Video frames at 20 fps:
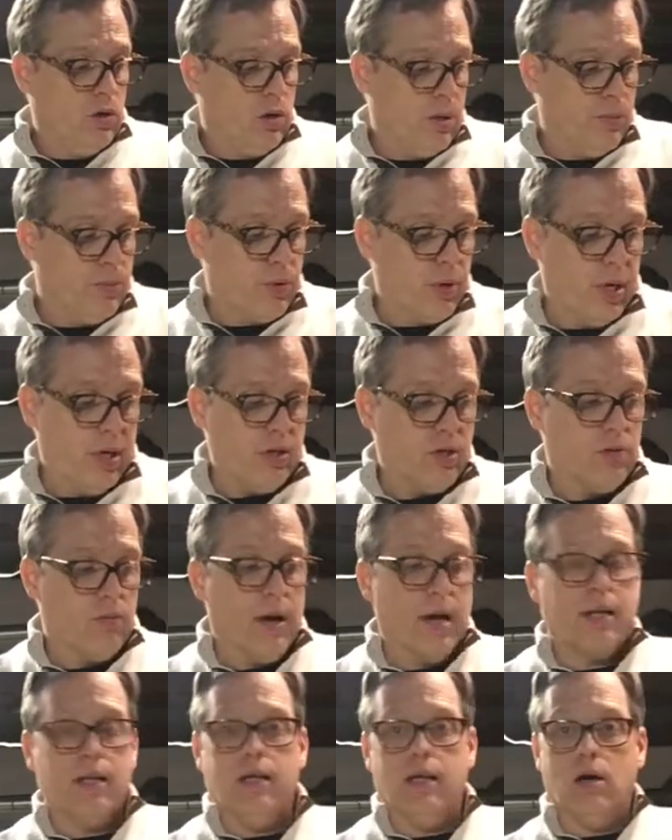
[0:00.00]
You could print it
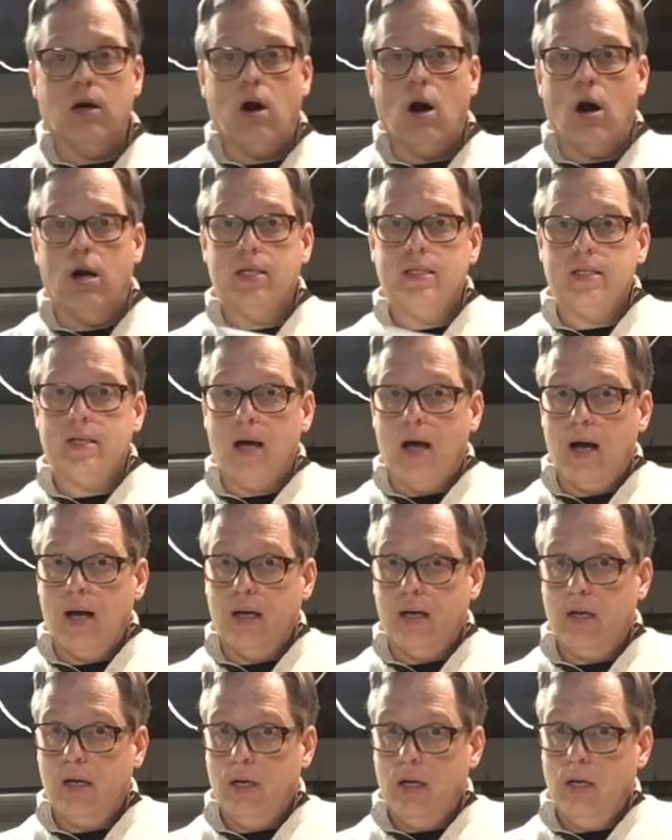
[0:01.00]
directly to cardstock,
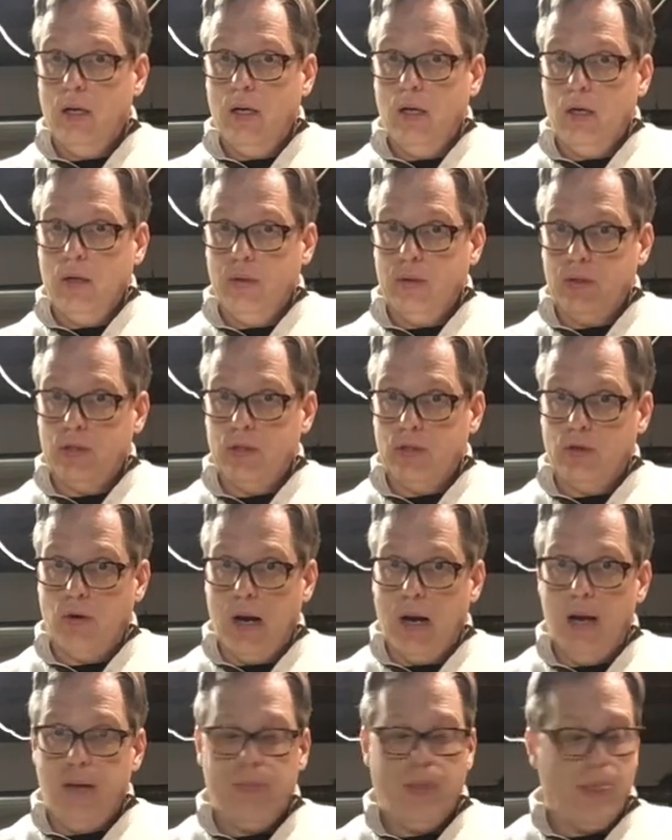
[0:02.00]
which is
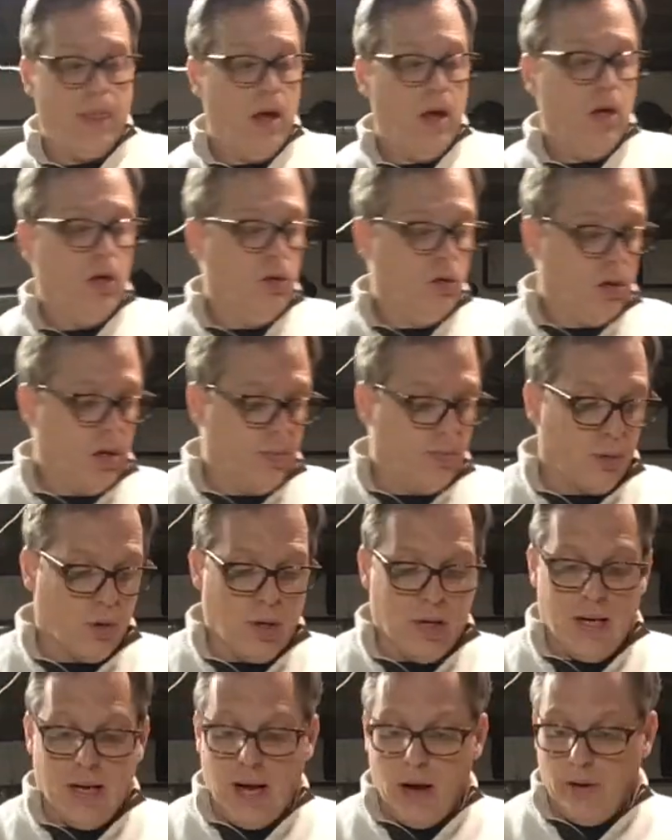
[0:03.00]
great. You could
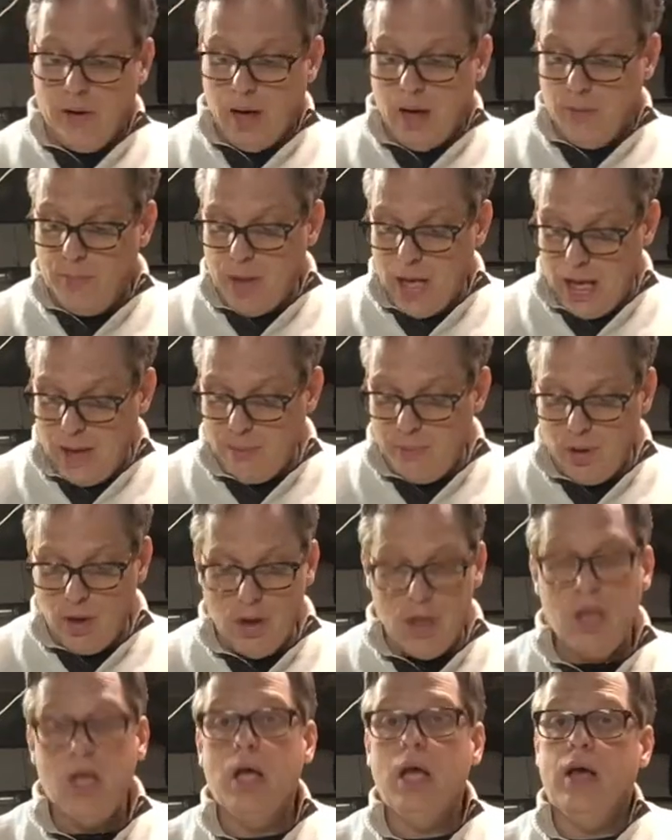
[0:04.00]
print it out on
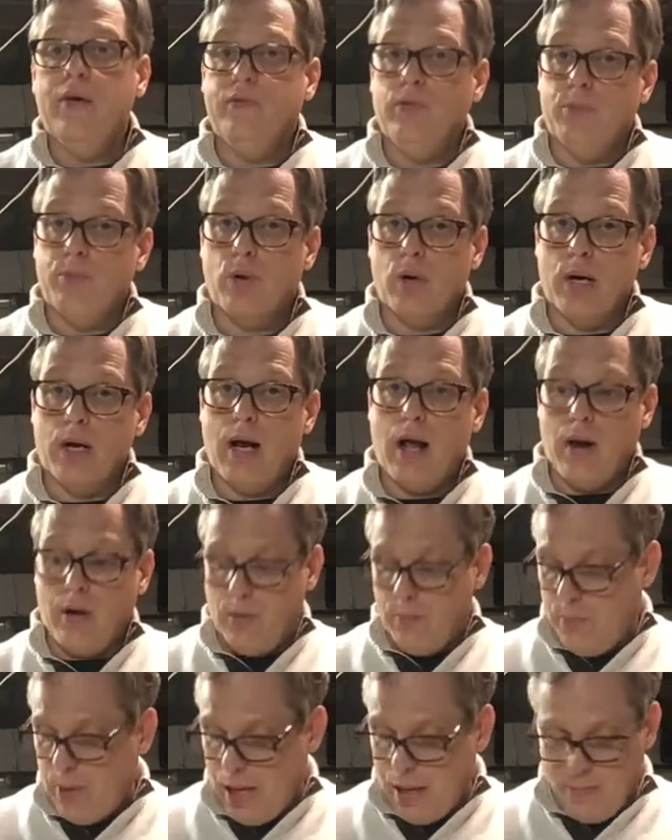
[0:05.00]
paper. If you print it out
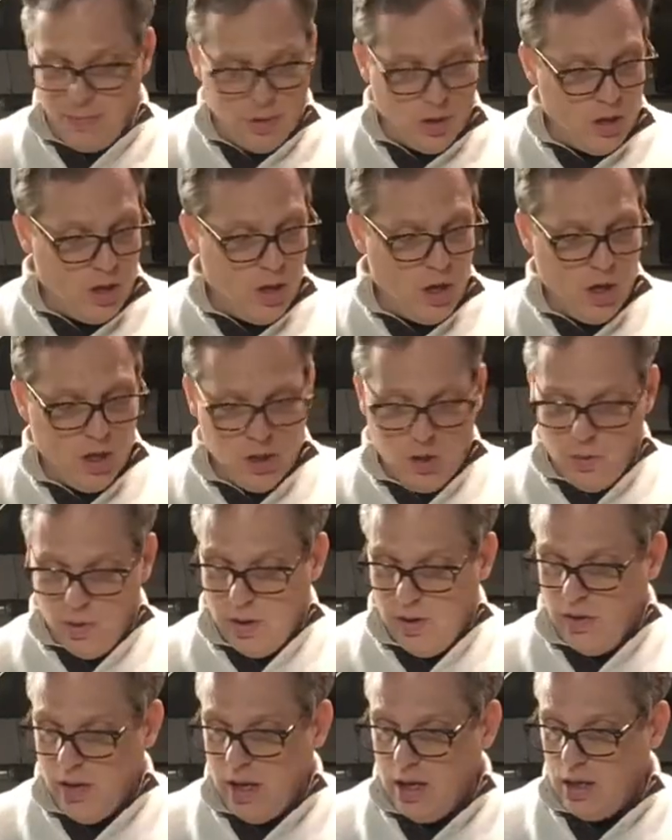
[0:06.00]
on paper, you
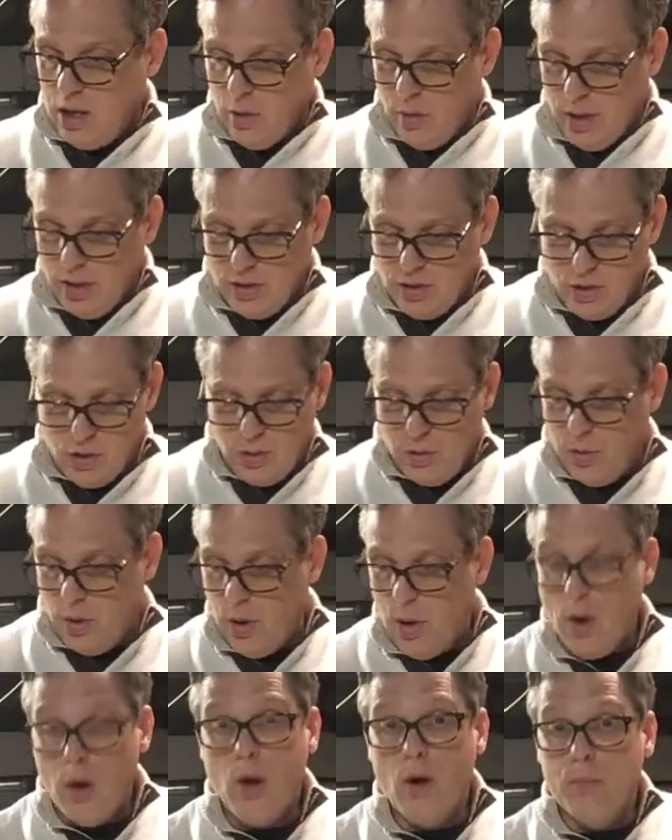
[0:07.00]
are then going to
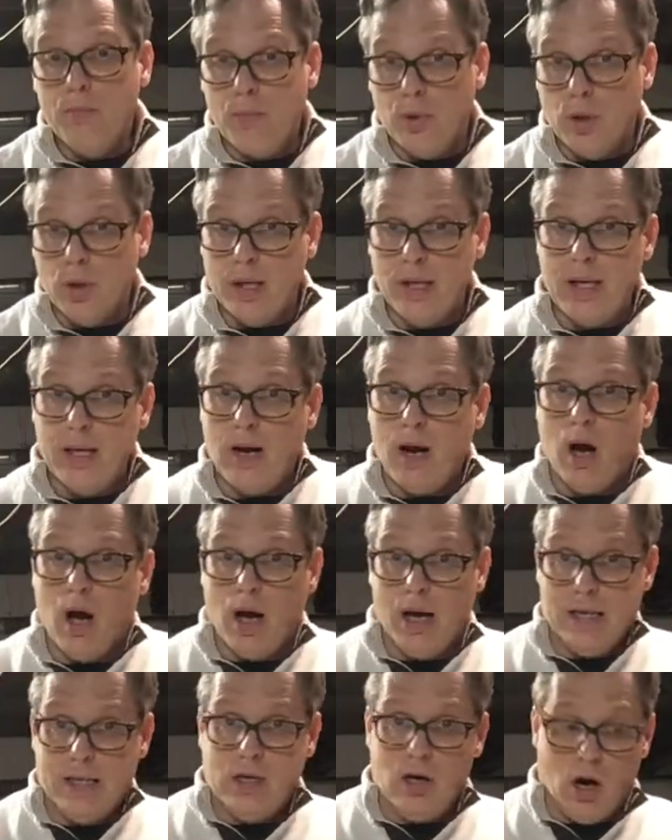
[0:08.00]
put it
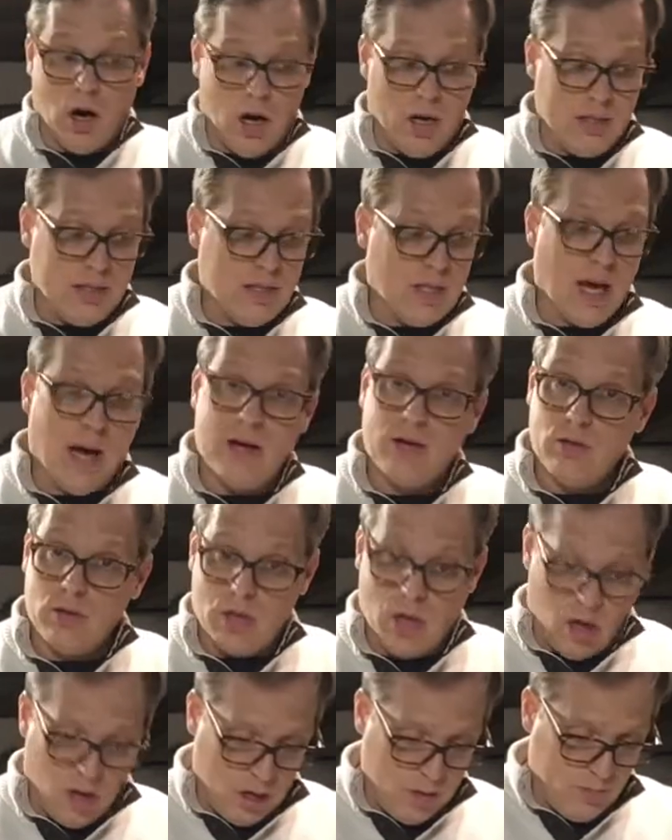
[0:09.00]
on cardstock or
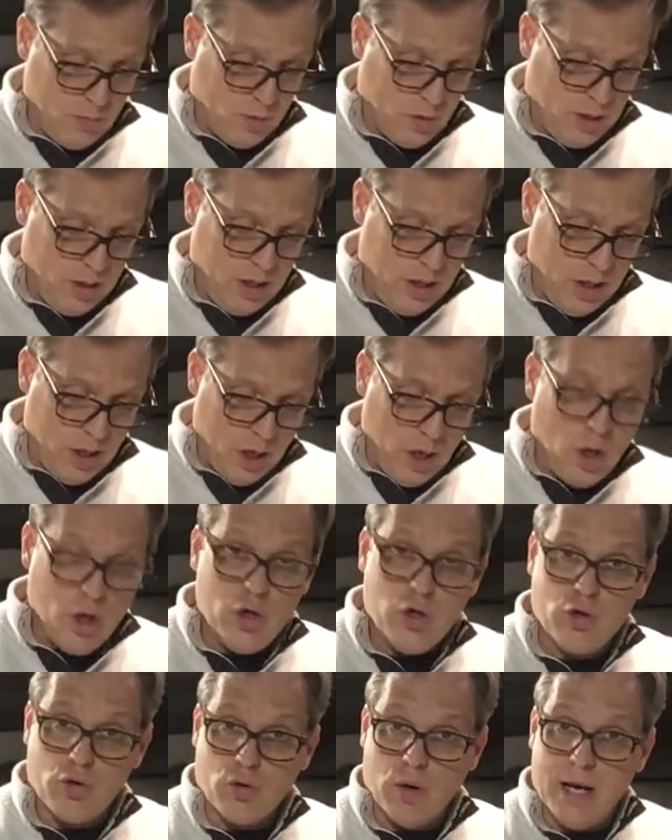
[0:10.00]
cardboard,
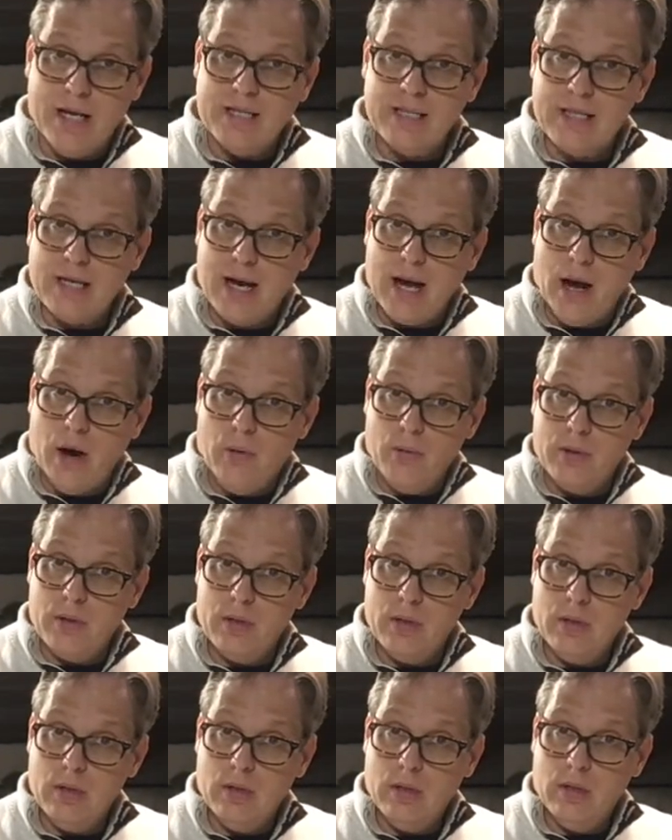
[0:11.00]
trace it out,
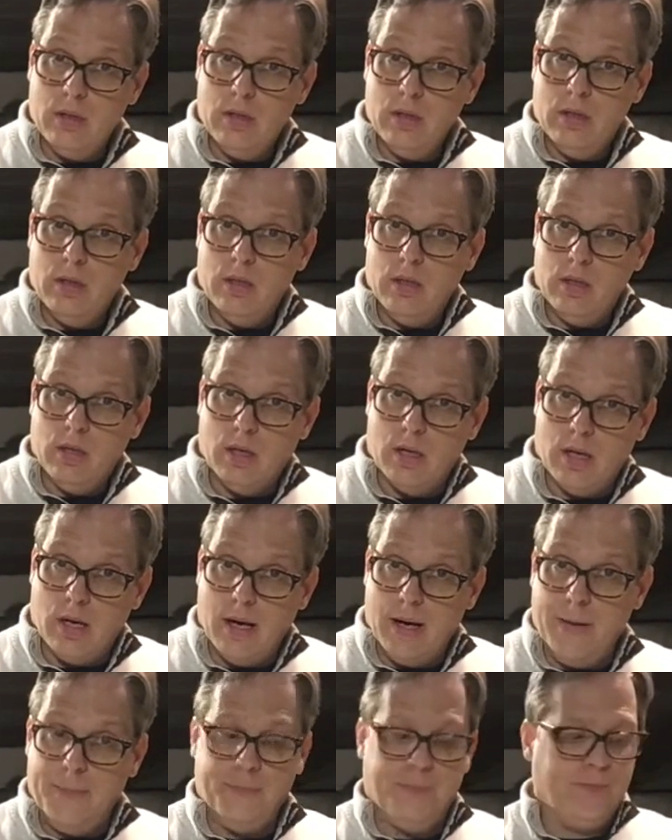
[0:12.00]
all
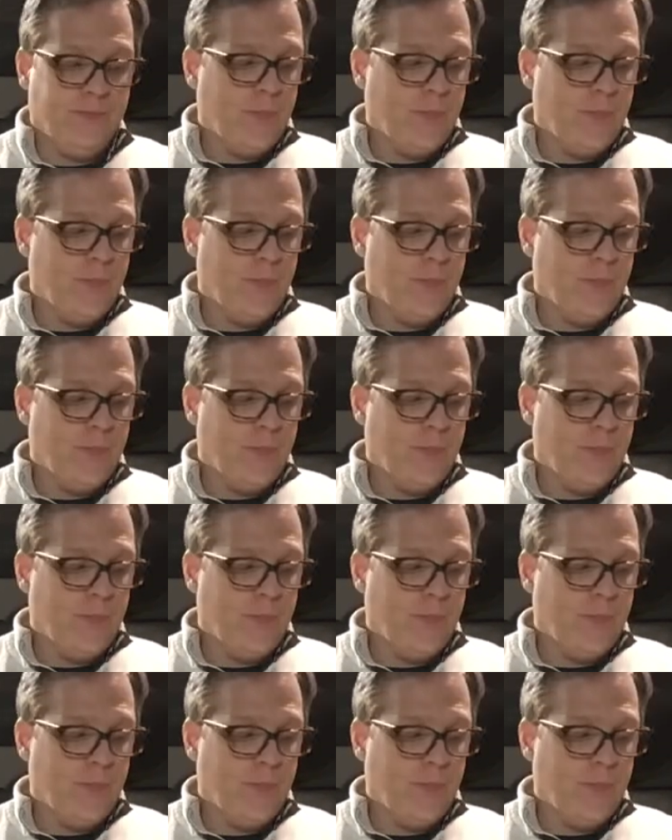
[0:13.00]
right?